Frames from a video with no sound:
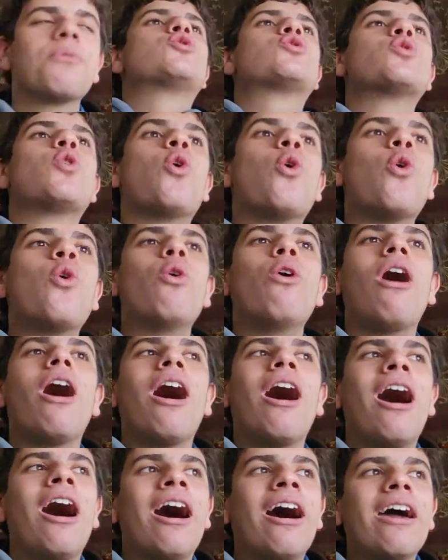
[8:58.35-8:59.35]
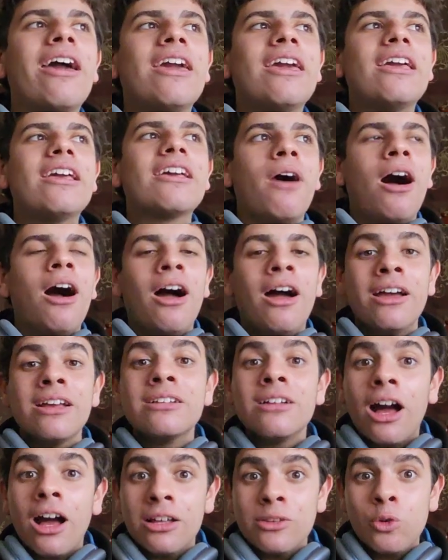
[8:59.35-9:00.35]
So I
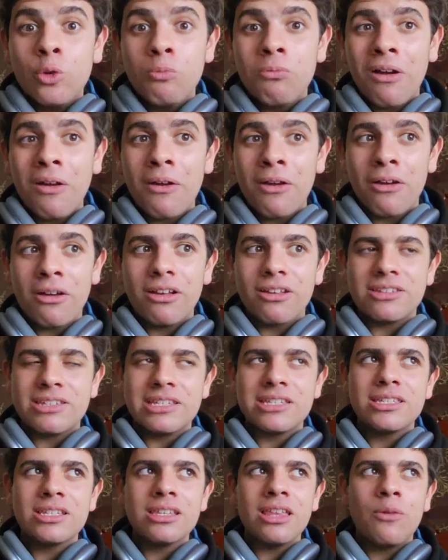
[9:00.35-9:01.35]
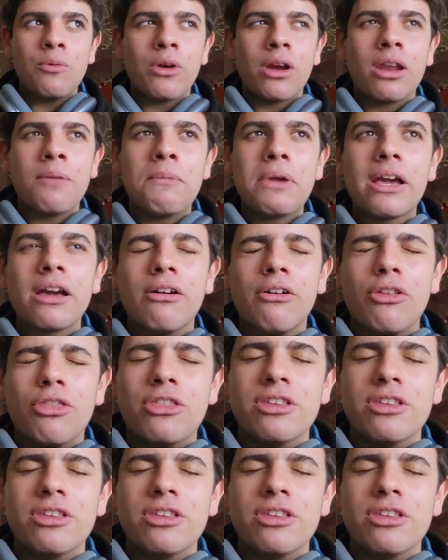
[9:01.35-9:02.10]
I I told my uh, sister that we're gonna make a